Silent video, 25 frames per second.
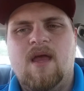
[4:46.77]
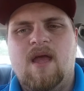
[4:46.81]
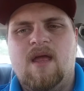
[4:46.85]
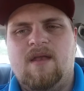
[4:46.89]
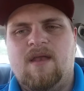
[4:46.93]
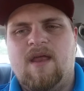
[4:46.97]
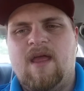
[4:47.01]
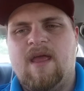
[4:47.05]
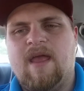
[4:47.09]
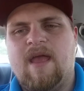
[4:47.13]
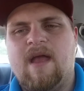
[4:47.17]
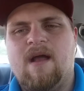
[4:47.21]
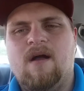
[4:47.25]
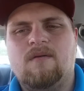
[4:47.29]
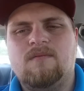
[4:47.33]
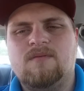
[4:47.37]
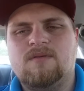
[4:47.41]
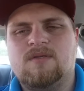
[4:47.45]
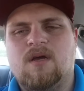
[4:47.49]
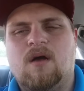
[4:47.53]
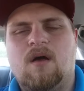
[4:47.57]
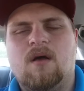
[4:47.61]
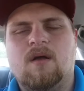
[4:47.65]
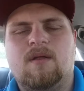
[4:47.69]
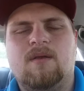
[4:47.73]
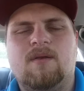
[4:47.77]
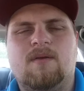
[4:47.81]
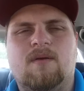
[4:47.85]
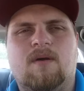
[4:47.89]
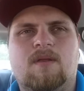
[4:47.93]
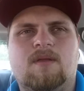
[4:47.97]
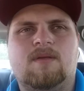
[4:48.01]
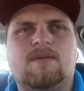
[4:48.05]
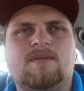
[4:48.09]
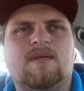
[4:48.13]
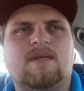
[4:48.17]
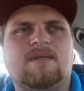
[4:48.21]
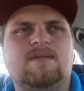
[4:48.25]
and hang out and talk and do
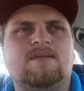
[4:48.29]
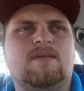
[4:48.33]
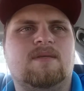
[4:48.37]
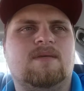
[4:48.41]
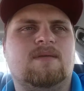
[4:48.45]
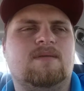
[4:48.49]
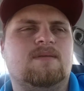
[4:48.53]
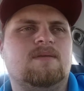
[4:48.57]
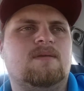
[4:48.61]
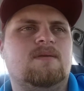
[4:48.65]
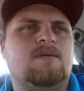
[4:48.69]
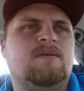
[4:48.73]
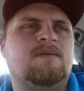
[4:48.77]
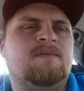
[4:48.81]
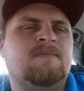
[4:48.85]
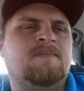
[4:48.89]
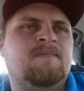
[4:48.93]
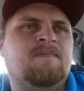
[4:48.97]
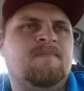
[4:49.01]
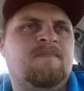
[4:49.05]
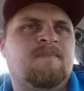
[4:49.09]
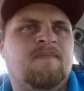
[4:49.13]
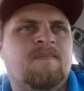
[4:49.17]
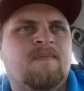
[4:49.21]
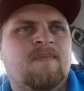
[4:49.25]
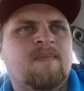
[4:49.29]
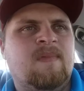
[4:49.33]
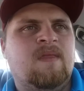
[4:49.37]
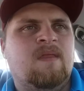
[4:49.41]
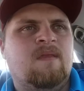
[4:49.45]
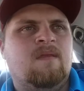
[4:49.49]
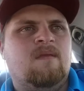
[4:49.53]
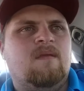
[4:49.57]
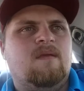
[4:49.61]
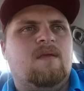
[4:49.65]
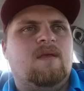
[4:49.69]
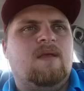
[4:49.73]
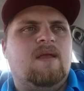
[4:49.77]
all those kinds of
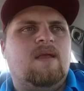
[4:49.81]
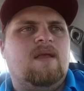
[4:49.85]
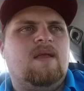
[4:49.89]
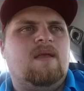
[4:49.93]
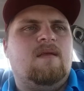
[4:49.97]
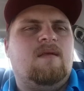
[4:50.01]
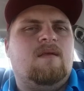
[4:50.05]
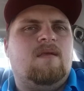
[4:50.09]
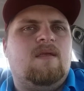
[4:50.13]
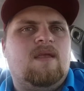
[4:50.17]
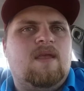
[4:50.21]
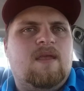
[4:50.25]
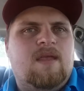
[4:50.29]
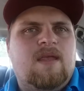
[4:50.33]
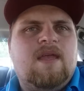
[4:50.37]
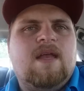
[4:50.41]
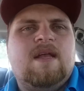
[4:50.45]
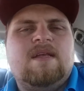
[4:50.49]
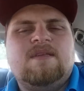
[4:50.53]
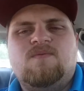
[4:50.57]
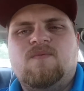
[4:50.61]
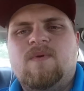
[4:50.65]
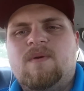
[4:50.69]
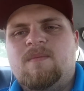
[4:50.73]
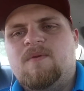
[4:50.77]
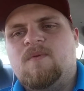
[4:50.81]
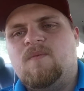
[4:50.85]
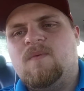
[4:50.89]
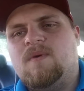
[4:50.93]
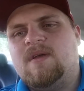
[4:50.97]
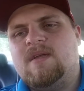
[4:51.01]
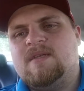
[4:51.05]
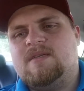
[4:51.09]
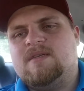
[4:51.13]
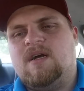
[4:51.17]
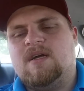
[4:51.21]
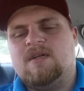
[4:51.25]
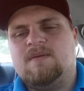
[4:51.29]
things. Yes, women will
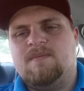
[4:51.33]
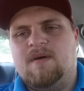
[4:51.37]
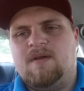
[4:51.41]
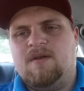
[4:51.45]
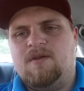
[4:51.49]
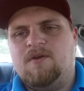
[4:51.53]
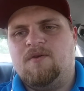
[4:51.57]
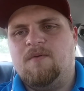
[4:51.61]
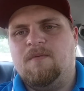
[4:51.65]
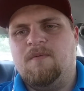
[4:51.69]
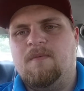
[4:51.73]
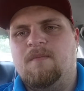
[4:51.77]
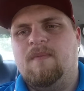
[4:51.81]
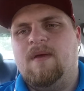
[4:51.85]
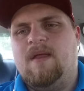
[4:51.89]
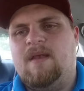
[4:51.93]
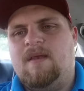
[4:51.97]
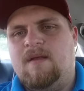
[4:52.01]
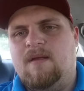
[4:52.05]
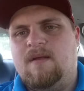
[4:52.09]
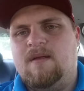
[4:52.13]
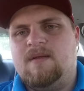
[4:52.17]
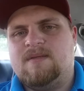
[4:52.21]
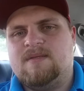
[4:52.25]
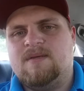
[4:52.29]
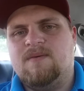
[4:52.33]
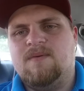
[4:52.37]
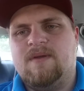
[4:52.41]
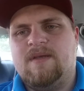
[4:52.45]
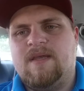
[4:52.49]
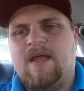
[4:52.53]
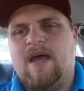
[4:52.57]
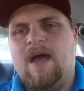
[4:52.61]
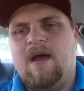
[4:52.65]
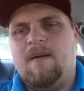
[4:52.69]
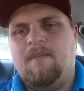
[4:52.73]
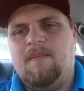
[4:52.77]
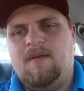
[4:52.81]
get talked about in a group of men. It's going
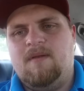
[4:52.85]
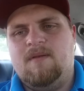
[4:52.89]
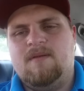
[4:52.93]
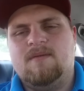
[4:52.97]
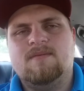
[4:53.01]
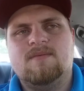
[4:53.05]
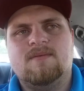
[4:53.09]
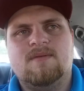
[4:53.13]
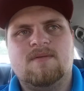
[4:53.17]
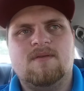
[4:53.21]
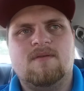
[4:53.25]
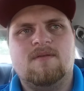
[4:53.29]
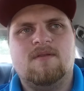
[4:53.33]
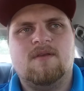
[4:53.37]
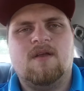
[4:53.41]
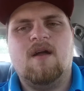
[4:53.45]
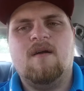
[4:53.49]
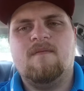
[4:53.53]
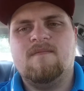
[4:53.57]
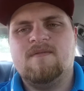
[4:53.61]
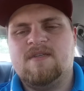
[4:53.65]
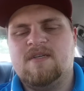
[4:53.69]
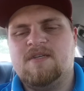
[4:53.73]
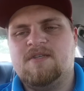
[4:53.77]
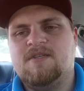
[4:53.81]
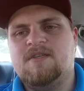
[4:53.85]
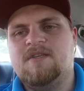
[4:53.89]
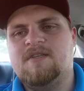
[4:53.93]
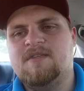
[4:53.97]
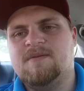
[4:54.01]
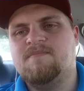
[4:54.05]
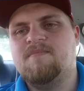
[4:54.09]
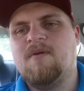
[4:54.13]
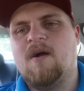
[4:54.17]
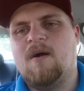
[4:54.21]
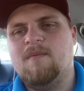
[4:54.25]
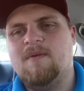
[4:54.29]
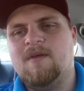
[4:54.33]
to happen. So the conversation is
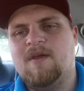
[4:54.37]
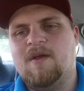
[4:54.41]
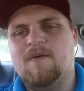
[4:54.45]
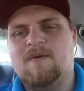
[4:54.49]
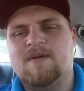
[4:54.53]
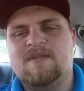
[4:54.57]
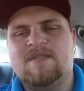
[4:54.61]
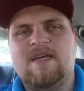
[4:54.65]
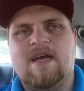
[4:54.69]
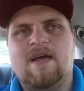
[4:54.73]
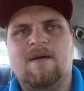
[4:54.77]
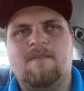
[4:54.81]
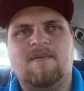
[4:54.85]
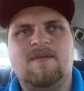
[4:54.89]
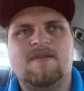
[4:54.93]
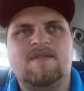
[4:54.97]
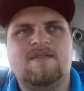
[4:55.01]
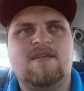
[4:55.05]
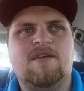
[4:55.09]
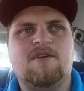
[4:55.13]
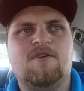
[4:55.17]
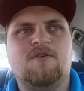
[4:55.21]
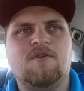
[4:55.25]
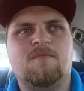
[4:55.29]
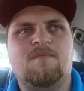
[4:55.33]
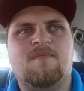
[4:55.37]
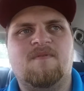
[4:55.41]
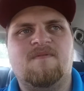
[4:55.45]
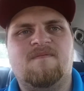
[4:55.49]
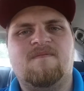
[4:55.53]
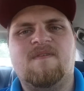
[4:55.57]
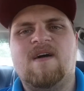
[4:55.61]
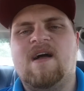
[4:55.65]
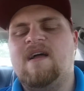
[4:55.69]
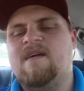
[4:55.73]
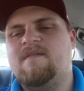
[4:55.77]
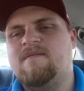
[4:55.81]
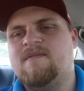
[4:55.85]
probably going to happen. Let's say a group of
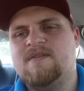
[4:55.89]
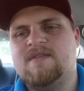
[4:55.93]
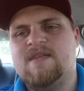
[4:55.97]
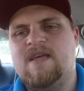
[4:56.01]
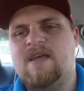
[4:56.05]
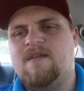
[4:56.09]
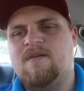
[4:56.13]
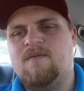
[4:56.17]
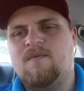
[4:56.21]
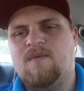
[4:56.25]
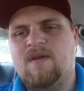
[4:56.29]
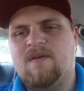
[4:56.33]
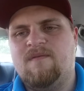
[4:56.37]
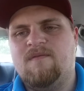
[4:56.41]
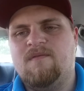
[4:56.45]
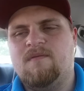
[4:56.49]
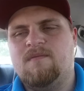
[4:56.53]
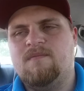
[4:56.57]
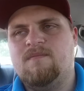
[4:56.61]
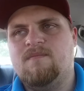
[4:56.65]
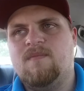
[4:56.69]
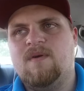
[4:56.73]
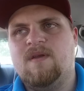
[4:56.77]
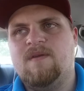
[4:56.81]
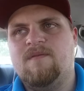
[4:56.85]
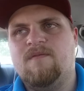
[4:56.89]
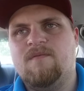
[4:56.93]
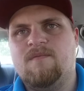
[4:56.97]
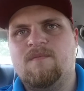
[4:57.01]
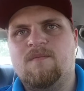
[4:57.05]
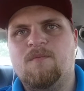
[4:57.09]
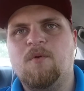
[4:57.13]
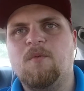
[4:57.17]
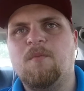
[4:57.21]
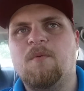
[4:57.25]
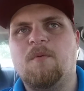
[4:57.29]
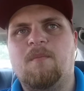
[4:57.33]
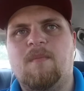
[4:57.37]
5 or 10 or whatever
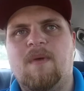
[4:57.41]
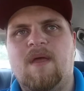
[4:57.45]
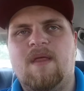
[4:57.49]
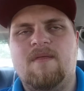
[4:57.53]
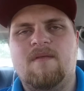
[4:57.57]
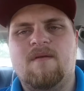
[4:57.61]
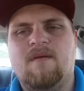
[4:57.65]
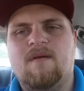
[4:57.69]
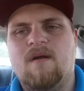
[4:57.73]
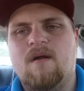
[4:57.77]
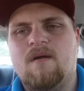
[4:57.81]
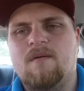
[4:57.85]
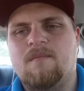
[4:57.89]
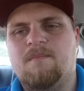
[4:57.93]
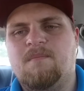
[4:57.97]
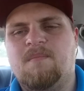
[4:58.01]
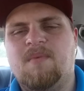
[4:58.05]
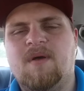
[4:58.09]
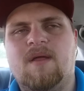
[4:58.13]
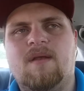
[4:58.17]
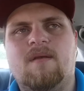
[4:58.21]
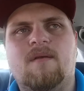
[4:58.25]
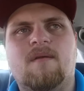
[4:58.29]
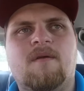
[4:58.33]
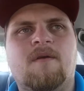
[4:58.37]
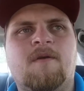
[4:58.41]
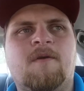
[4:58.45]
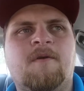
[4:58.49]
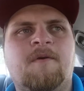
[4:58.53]
group of men there are. But